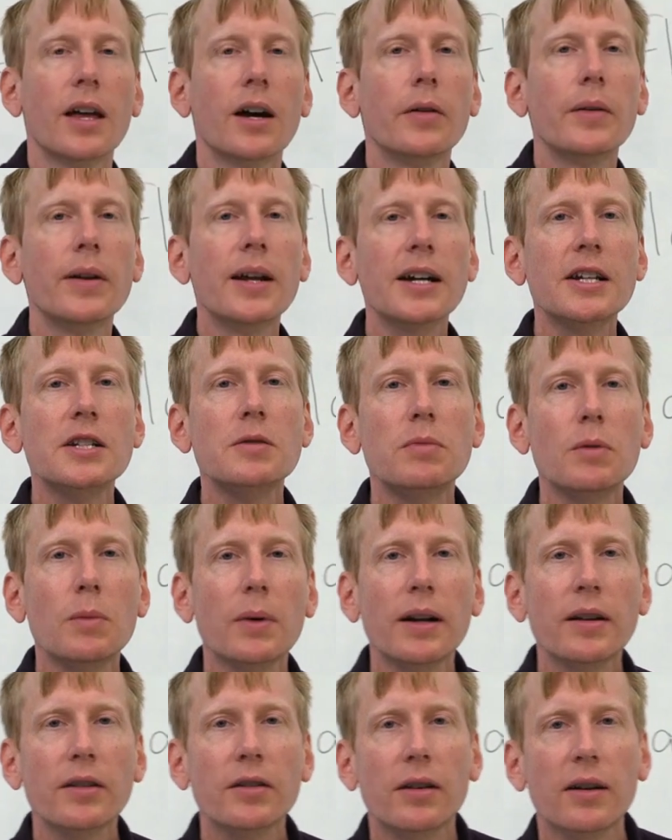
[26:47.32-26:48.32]
Now, next, we
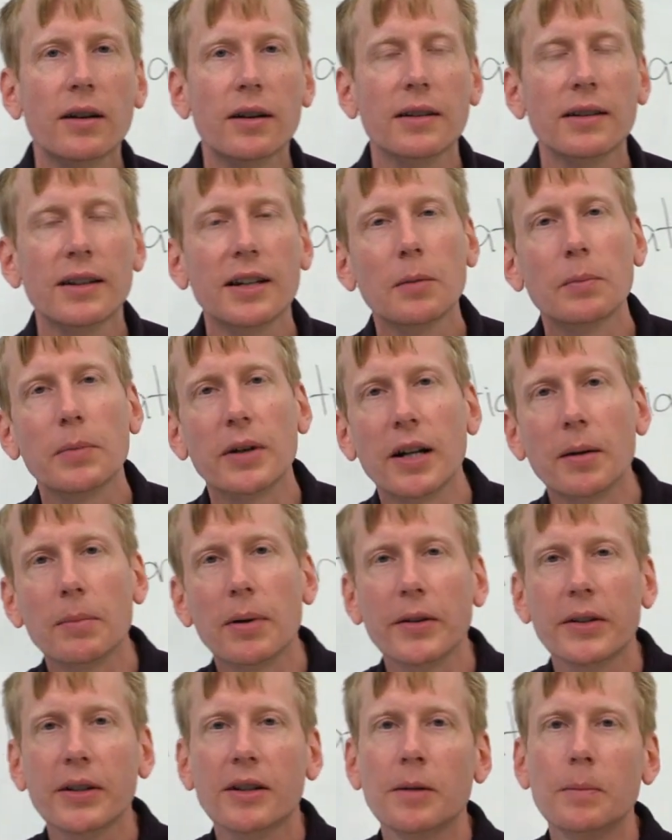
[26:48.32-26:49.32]
want to talk a little bit
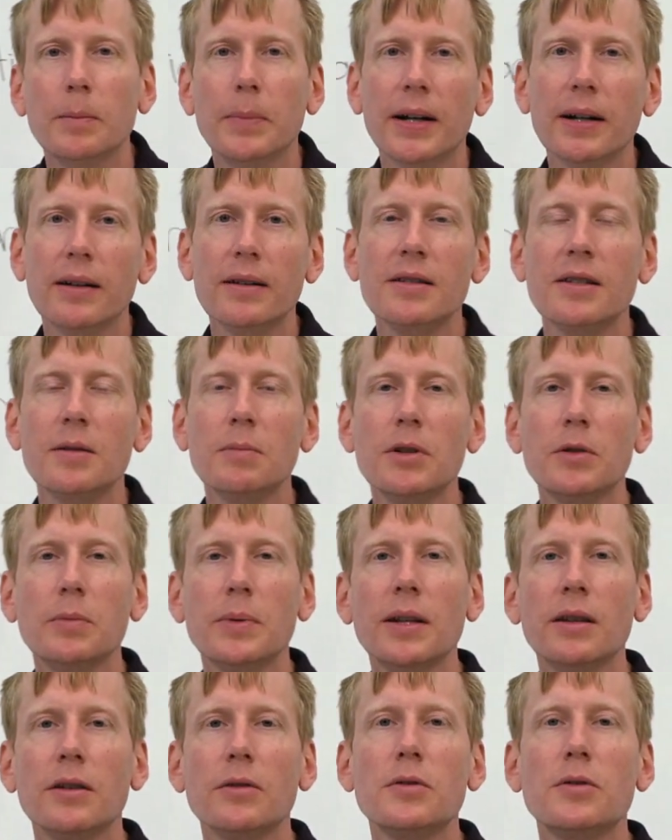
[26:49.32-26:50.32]
about the comparison
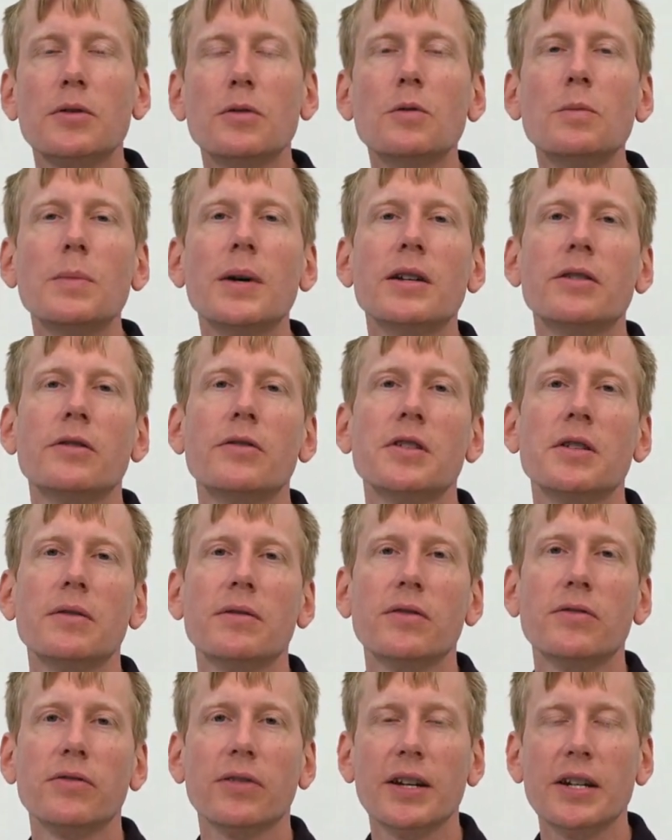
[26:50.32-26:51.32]
between those two measures
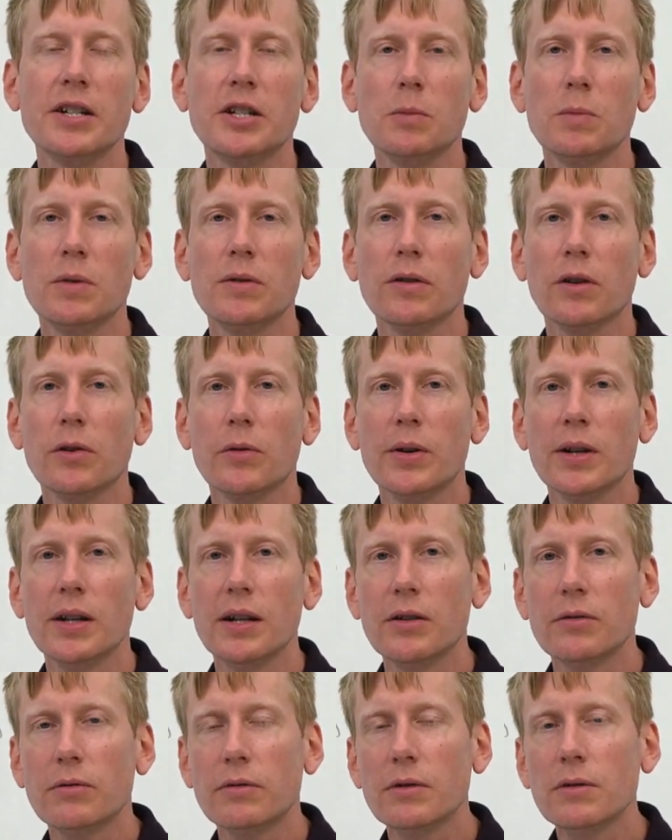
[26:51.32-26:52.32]
of inflation we've already
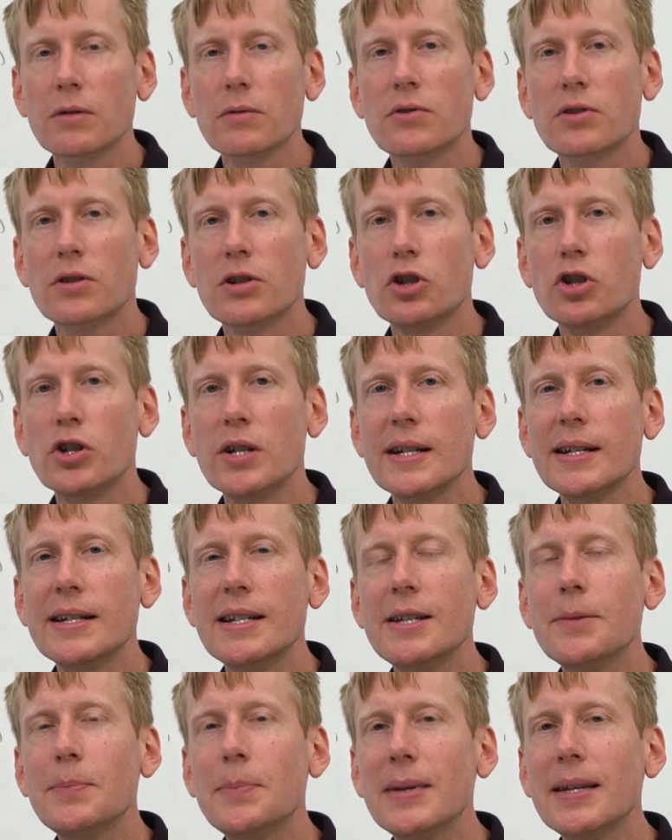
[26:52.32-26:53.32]
introduced, the
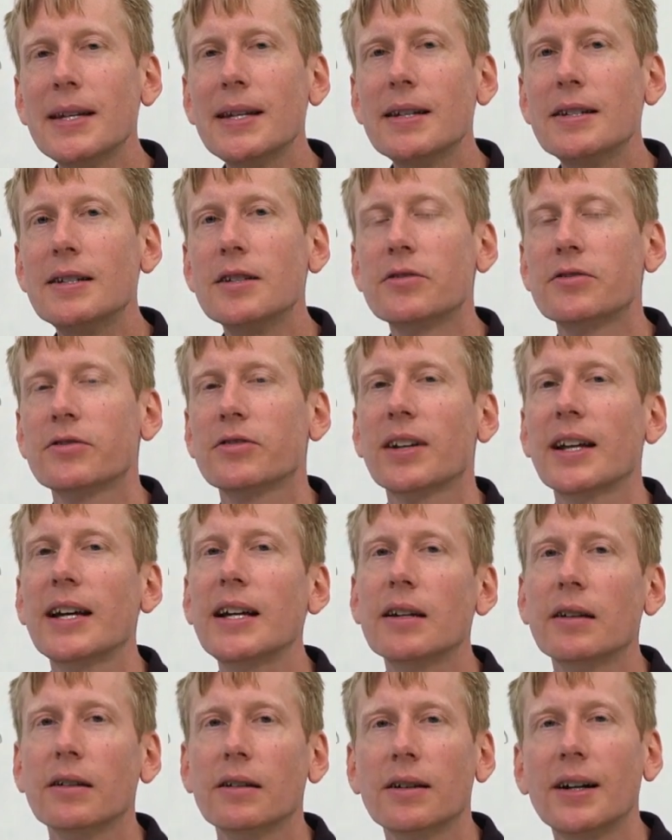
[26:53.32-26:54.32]
GDP
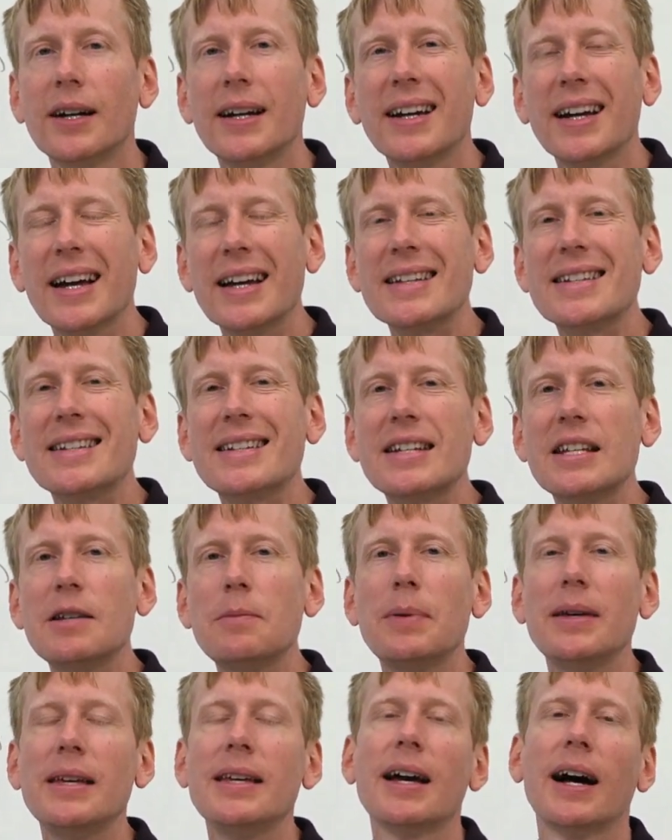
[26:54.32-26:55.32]
deflator and
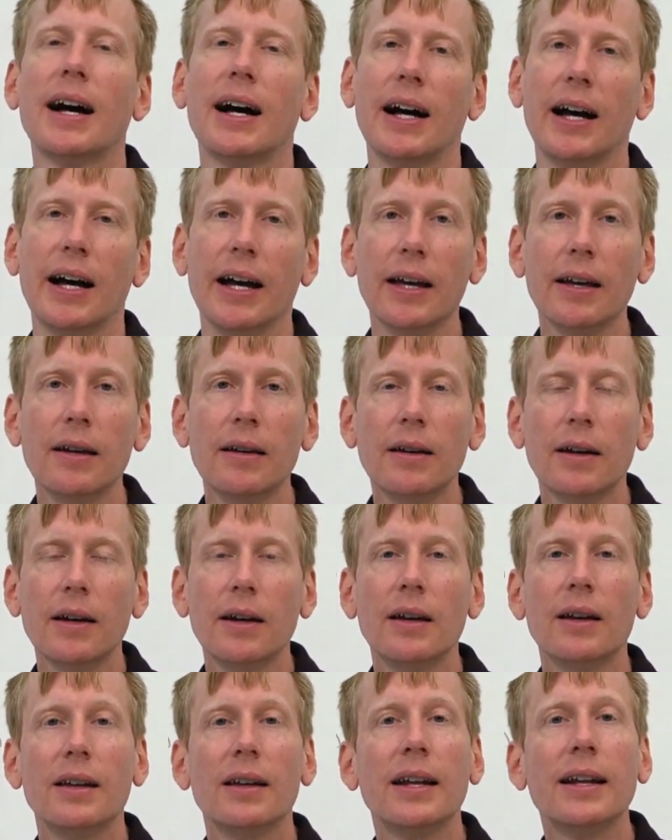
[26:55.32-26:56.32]
CPI,
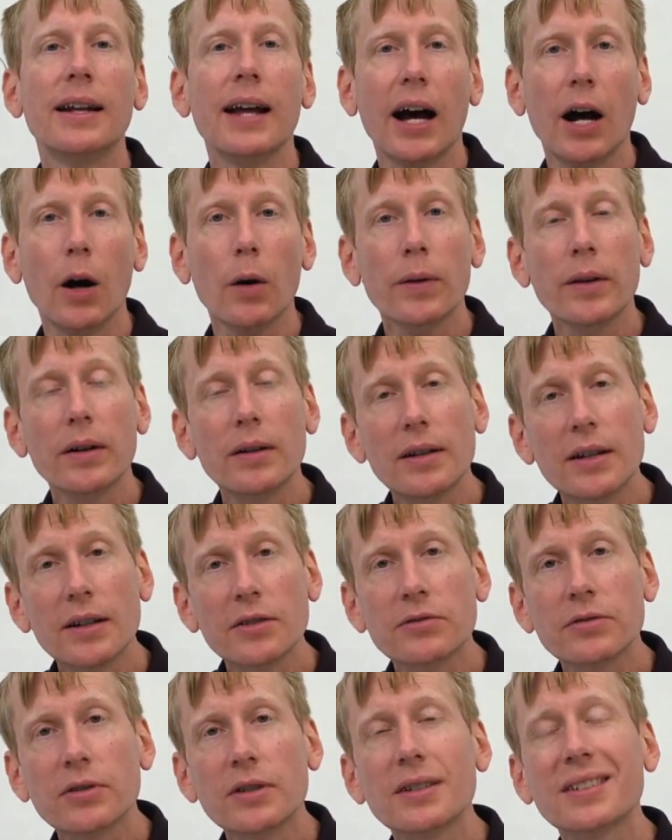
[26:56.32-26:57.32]
and how they're
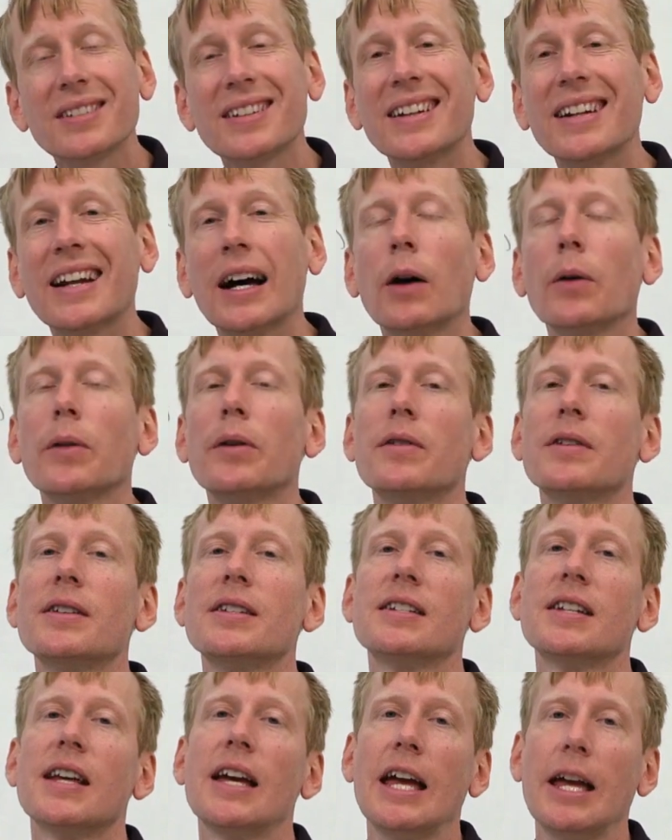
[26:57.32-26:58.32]
different and how they're the
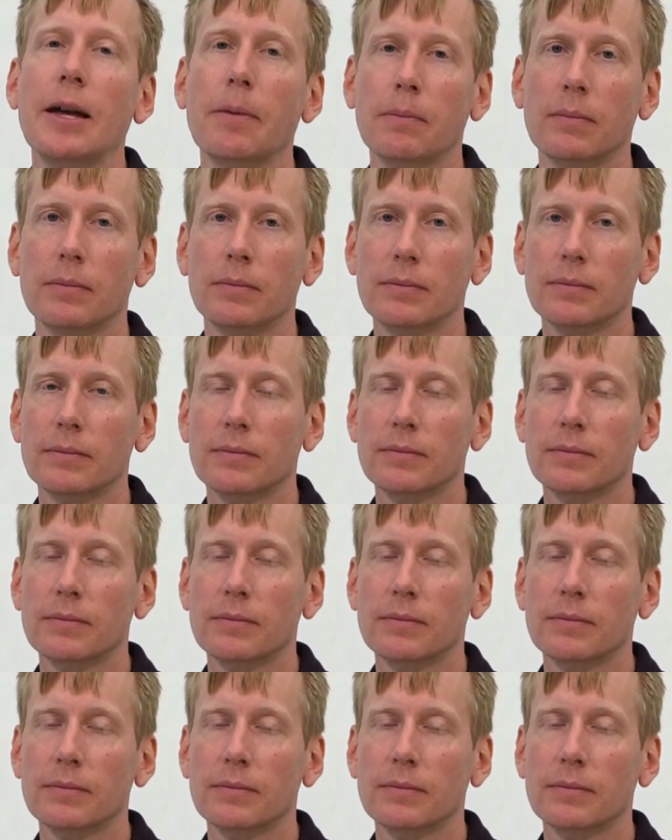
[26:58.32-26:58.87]
same.